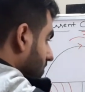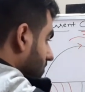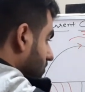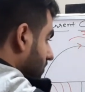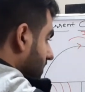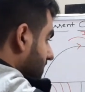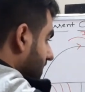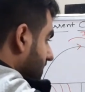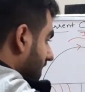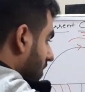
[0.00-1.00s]
So this
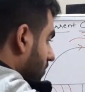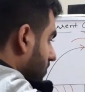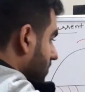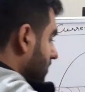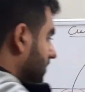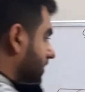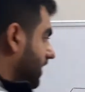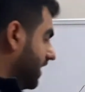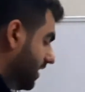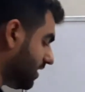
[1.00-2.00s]
is how
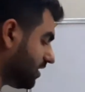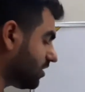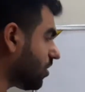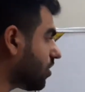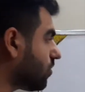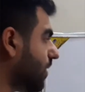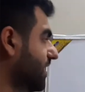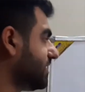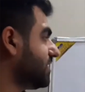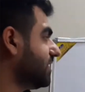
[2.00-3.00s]
the
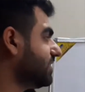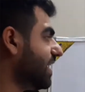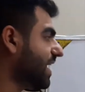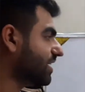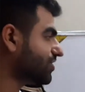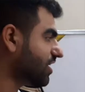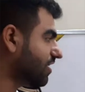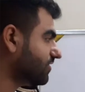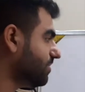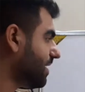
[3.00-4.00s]
clockwise direction
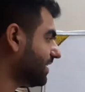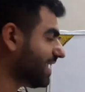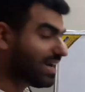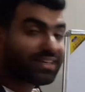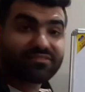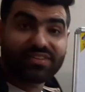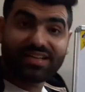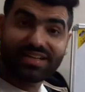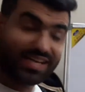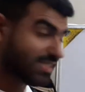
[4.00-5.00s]
of the magnetic
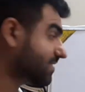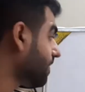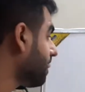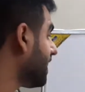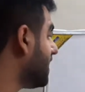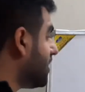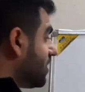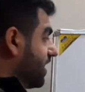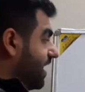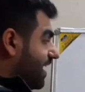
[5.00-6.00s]
field is.
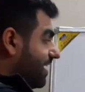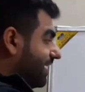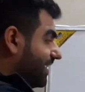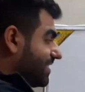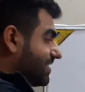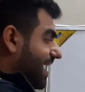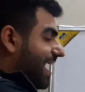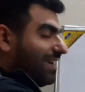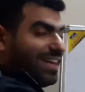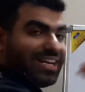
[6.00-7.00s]
Here it is
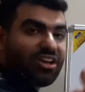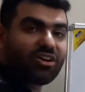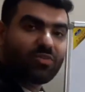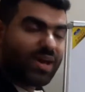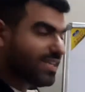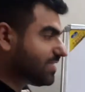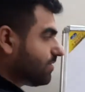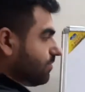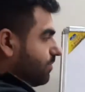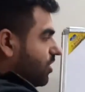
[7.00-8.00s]
anti-clockwise
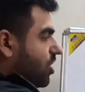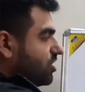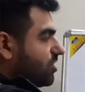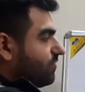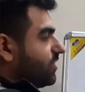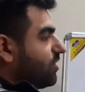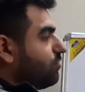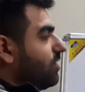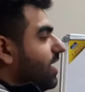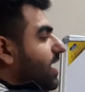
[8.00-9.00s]
because of the
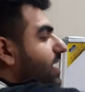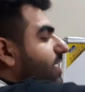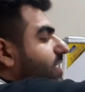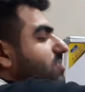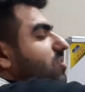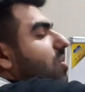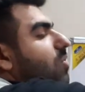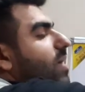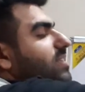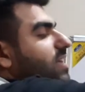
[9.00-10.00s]
rule. Here it is
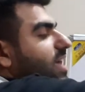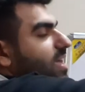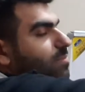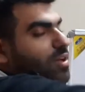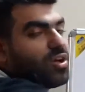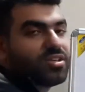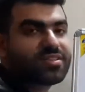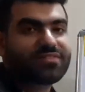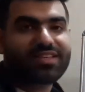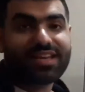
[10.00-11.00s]
clockwise again because
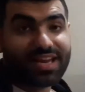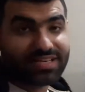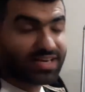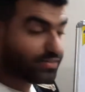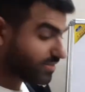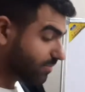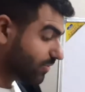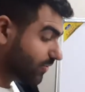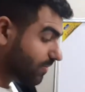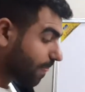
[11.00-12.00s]
of the right hand thumb
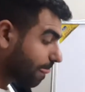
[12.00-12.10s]
rule.